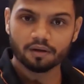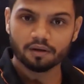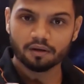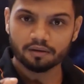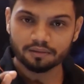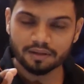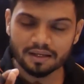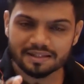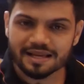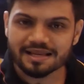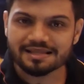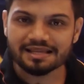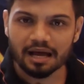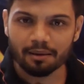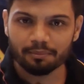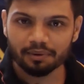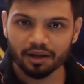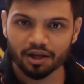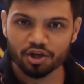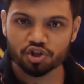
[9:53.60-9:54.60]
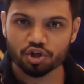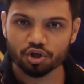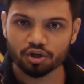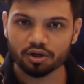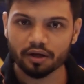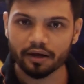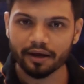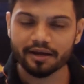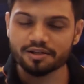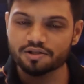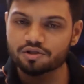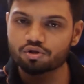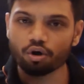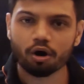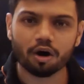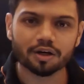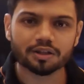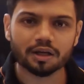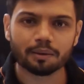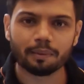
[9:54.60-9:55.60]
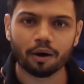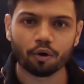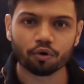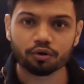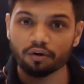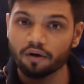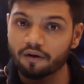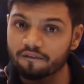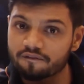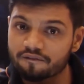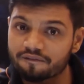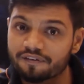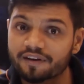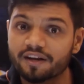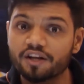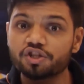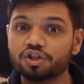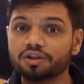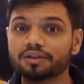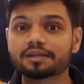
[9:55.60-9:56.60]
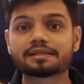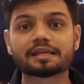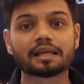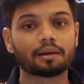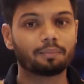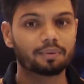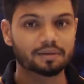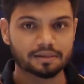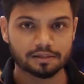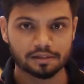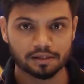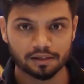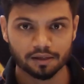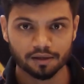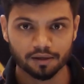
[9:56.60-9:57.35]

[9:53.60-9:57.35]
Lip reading: this examination is not about finishing the syllabus.